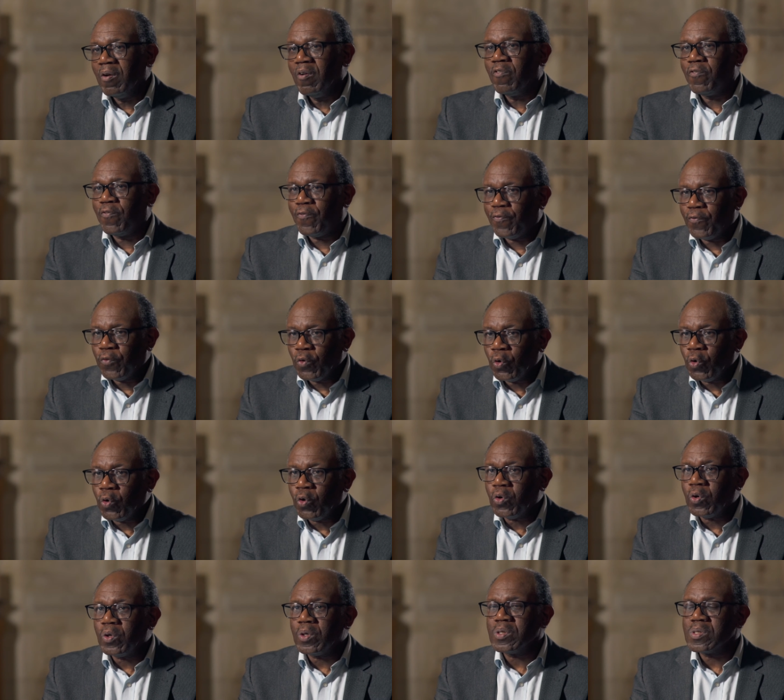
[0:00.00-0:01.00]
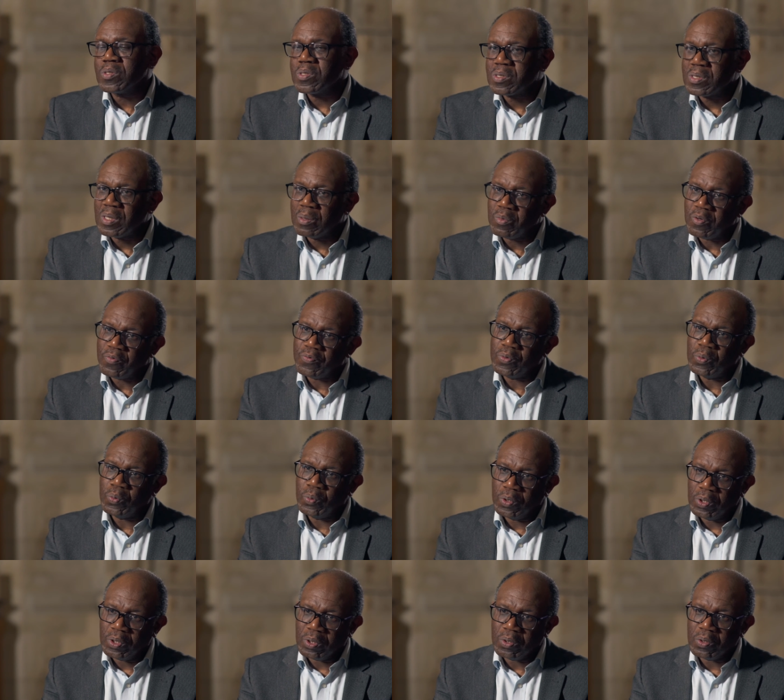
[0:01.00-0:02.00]
for some of the
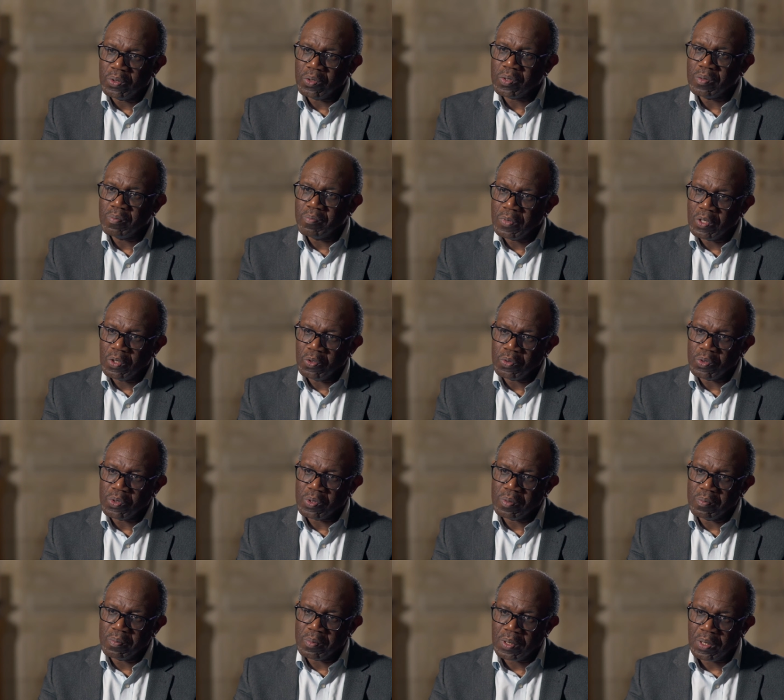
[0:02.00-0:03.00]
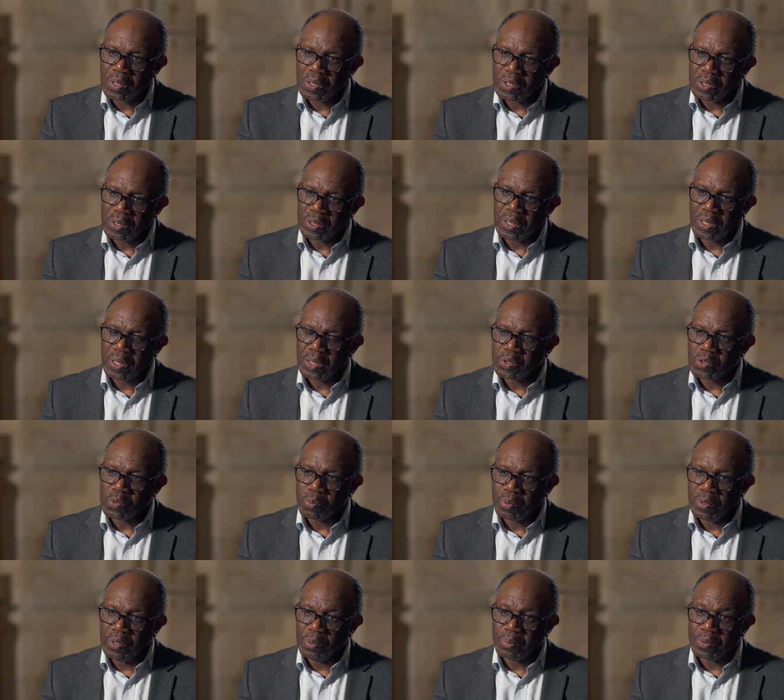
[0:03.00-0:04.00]
world's most
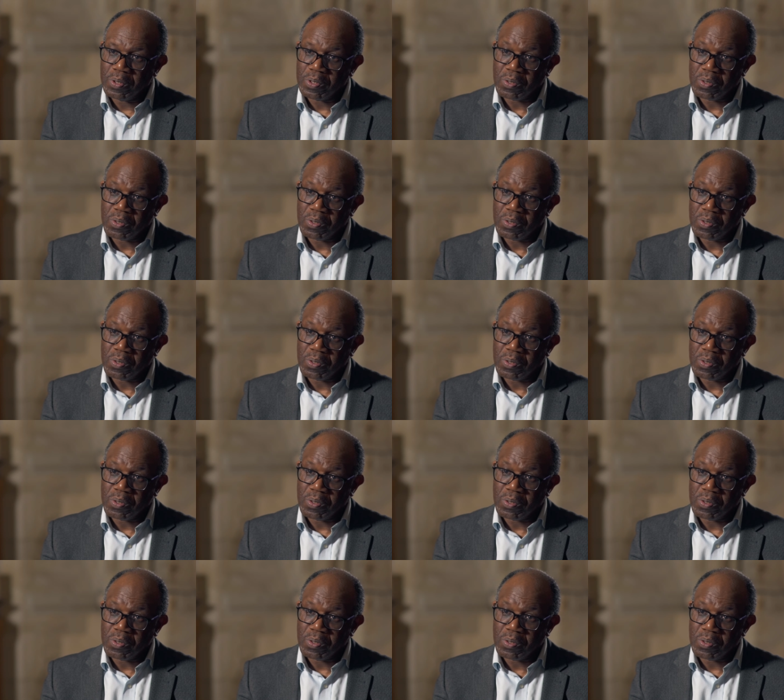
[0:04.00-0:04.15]
marginalized people.